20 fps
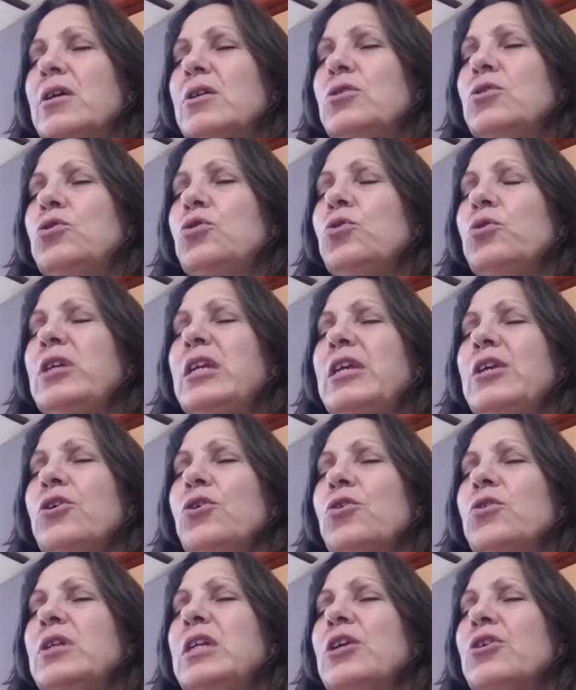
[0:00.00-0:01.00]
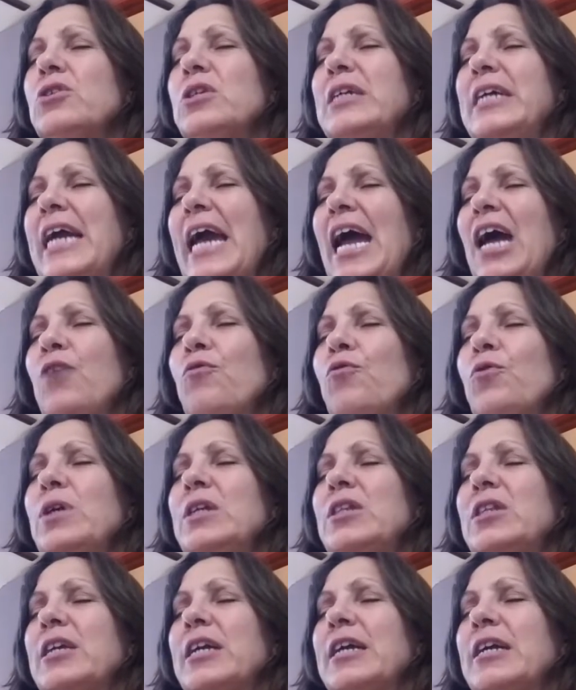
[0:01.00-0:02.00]
to kill nearly
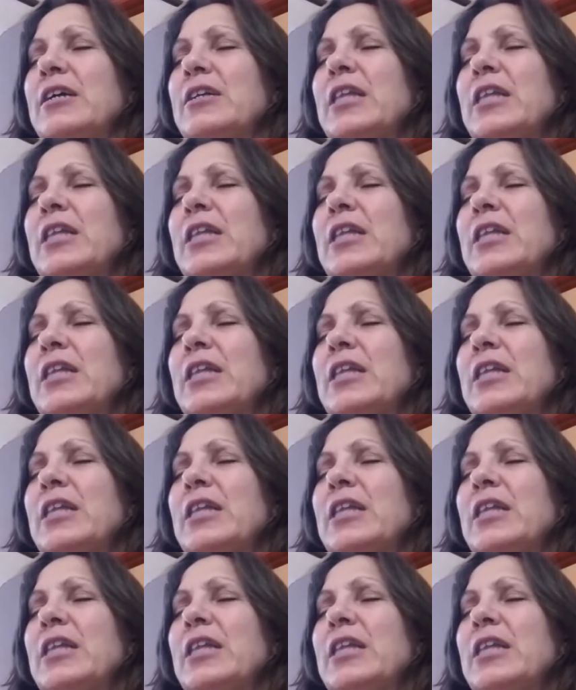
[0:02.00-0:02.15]
everything